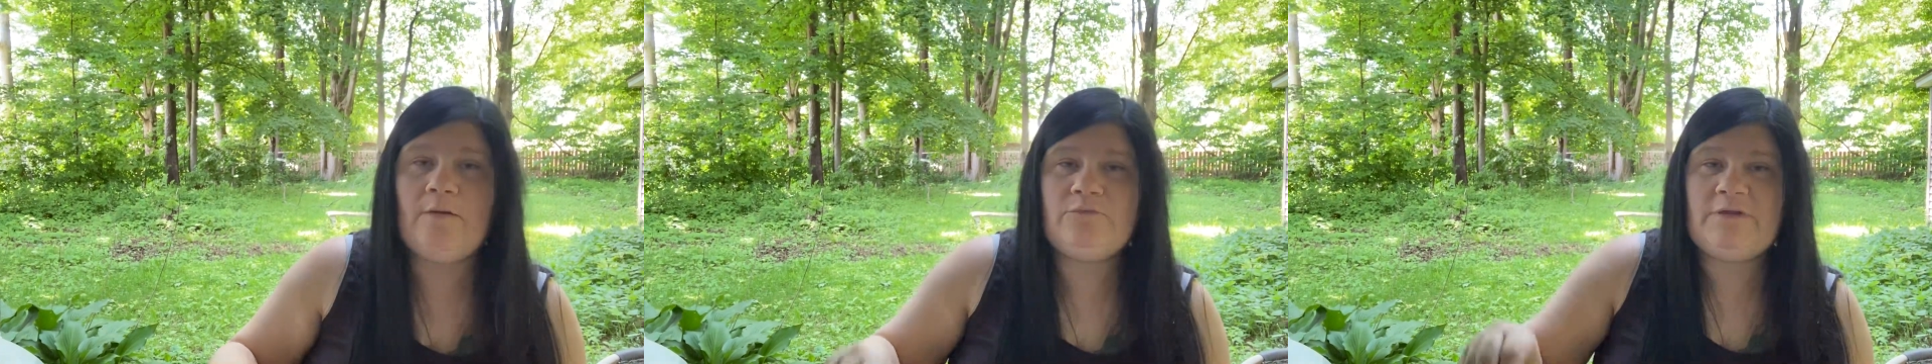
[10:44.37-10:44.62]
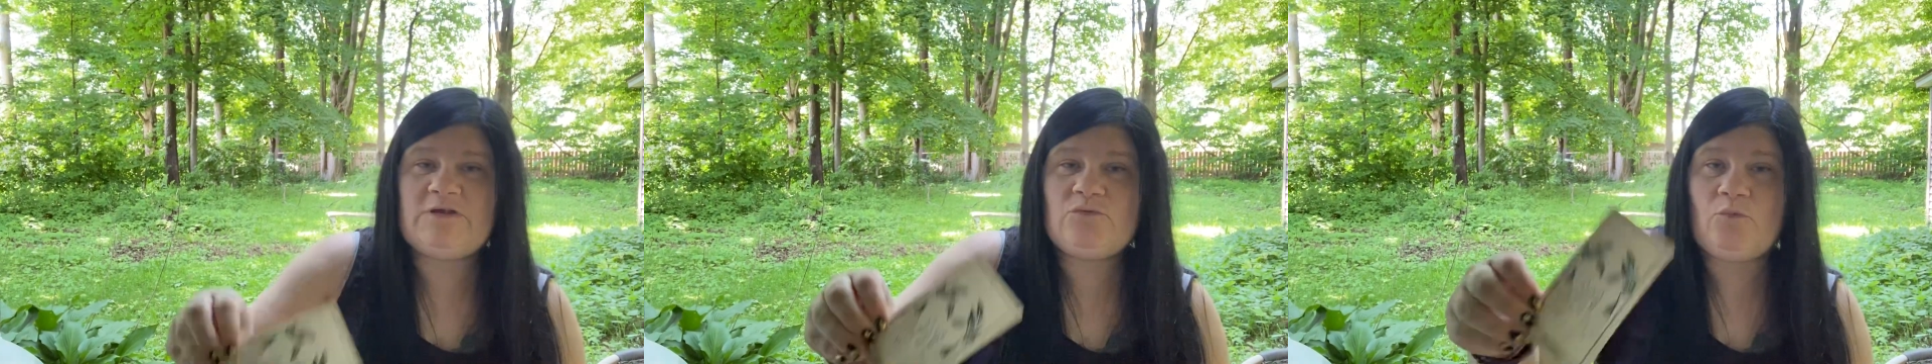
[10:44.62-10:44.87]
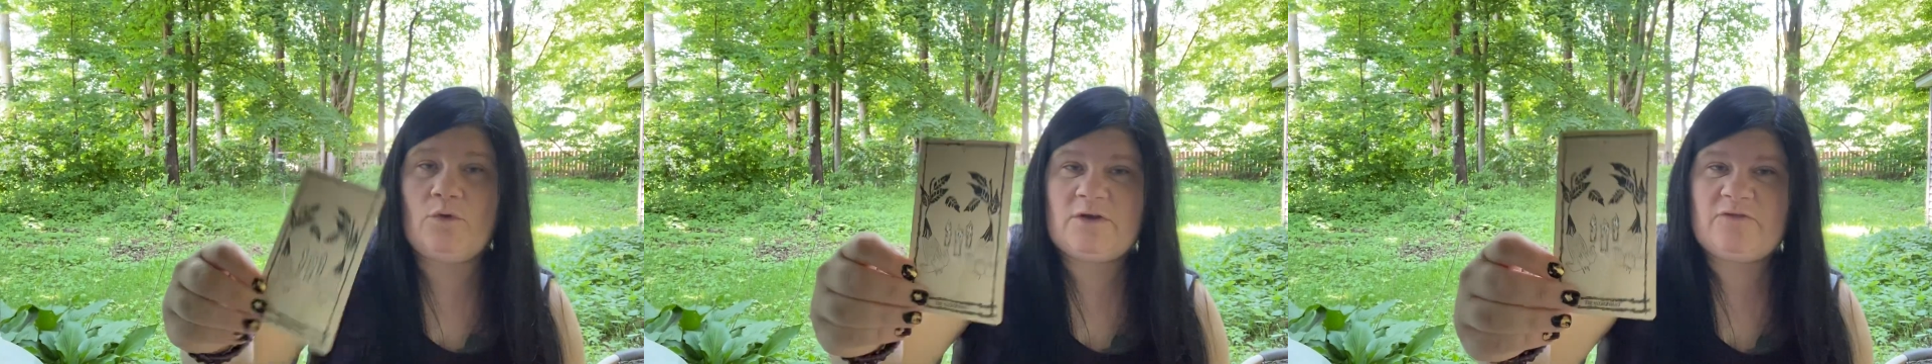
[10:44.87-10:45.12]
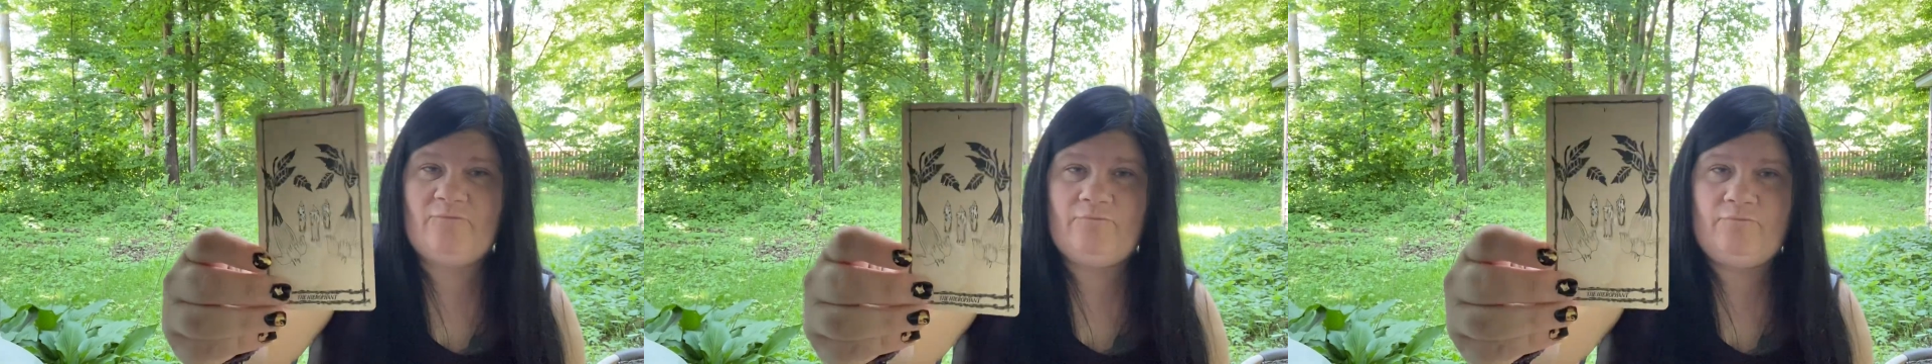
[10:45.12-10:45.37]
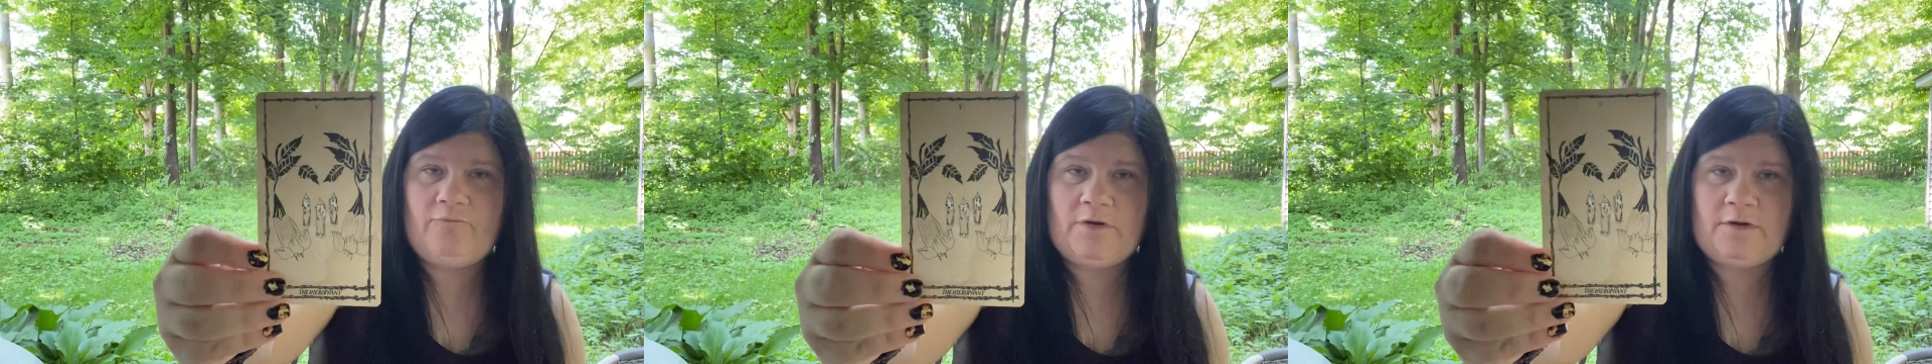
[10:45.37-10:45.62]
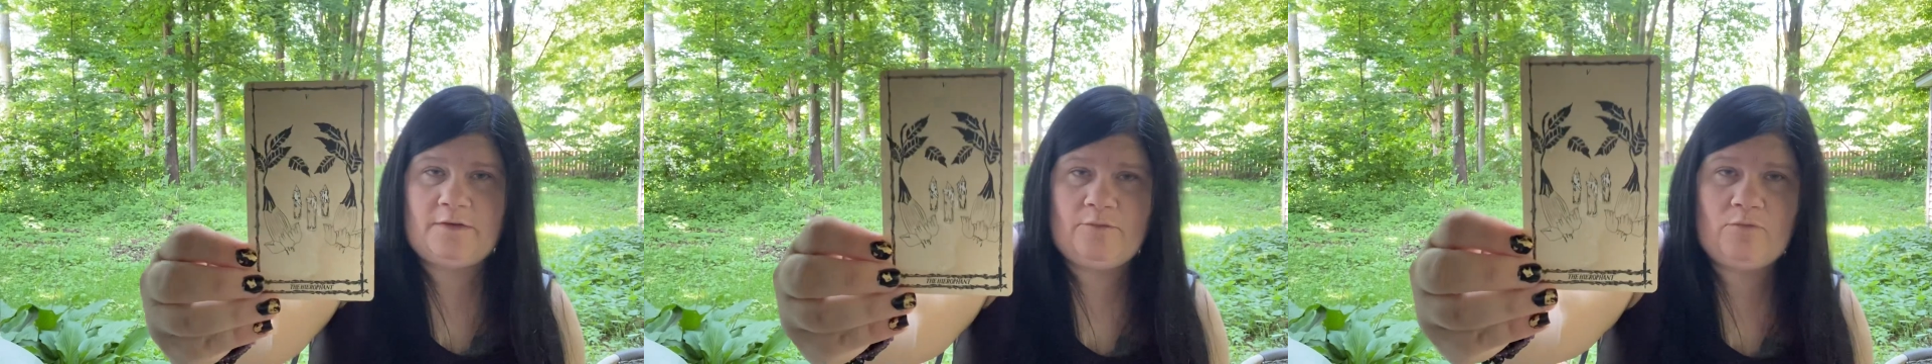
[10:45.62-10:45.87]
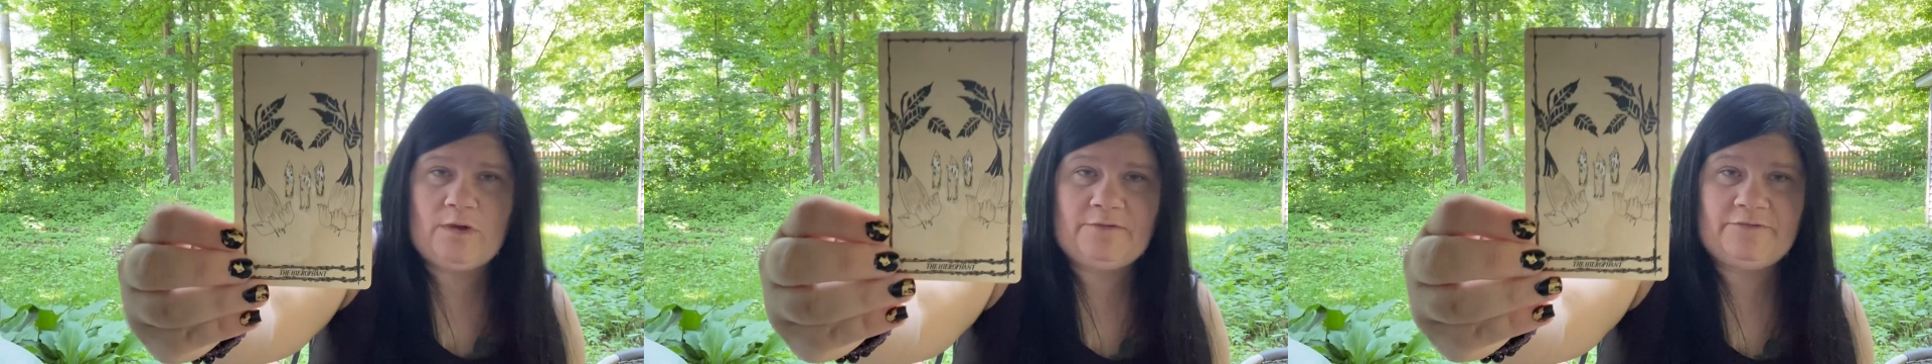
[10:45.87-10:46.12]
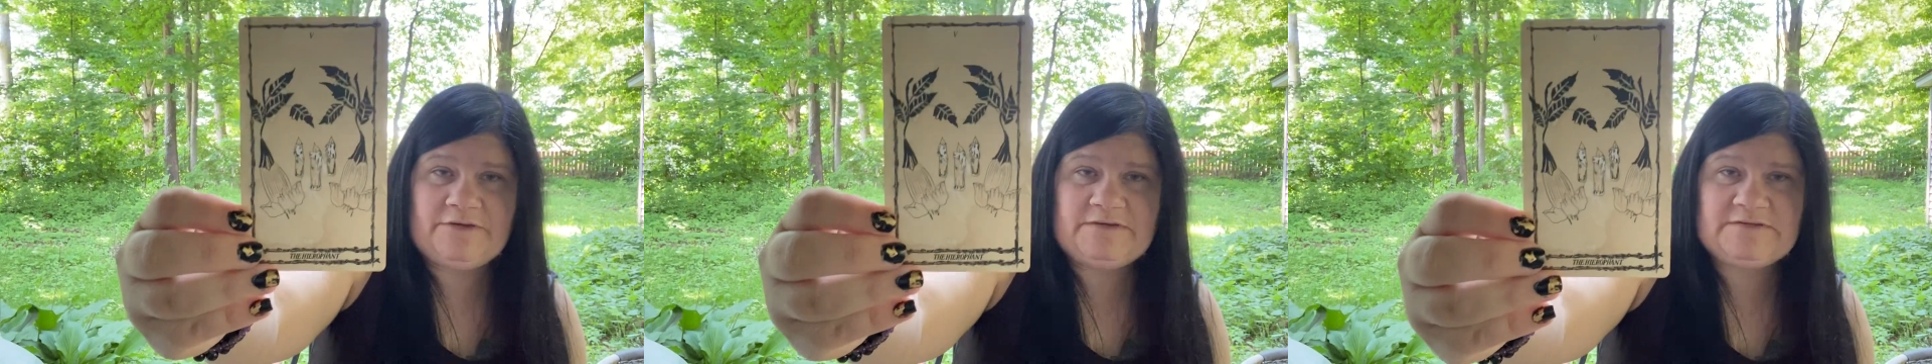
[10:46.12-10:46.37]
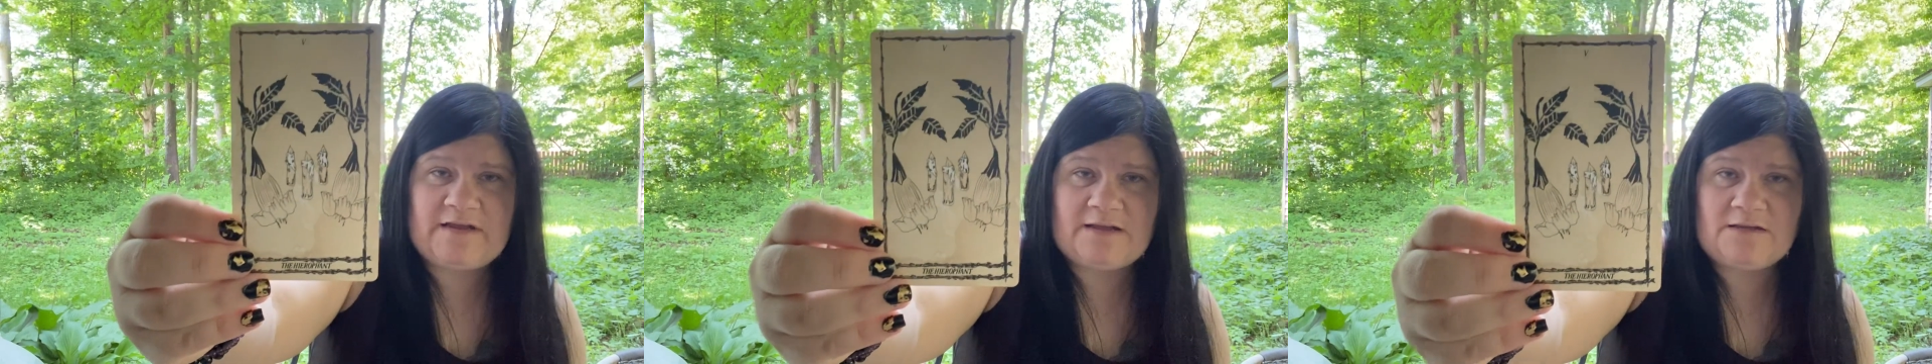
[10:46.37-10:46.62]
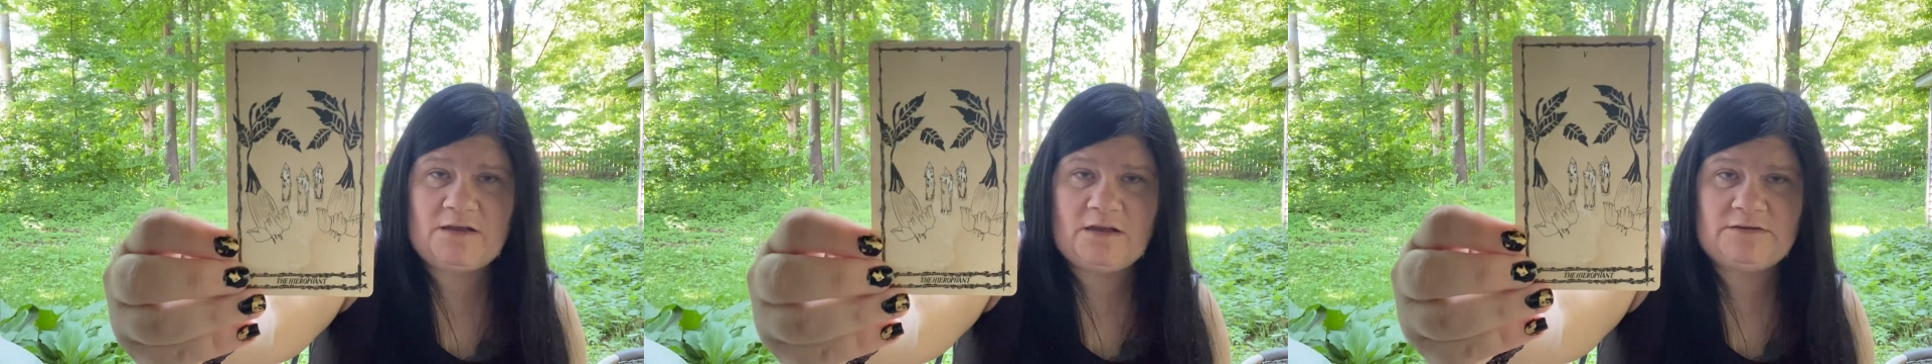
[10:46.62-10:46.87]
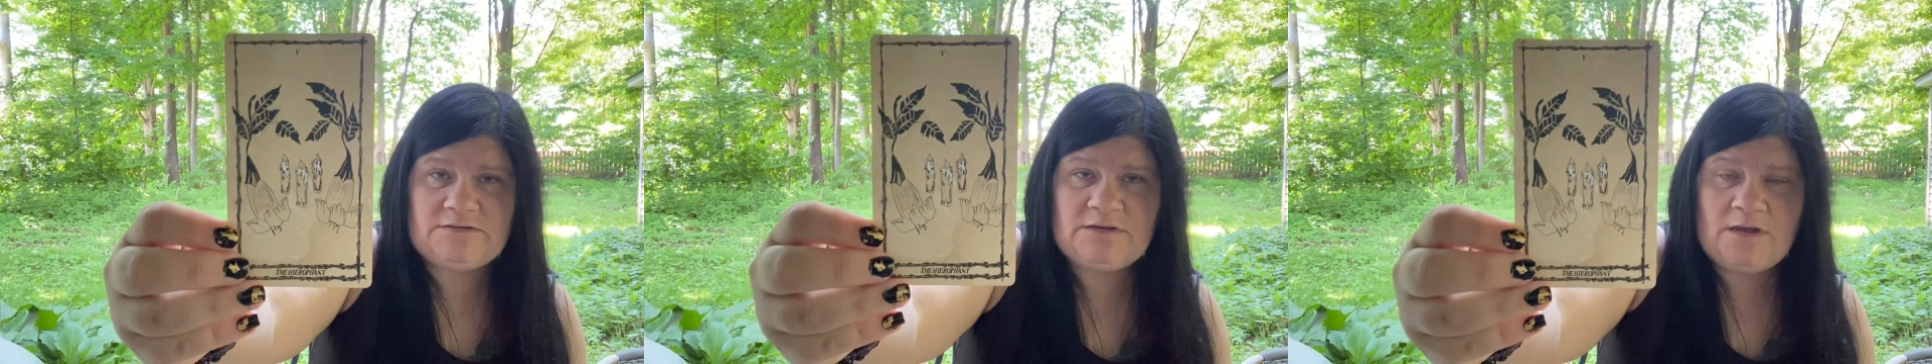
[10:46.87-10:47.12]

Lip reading: This works very well, this deck does,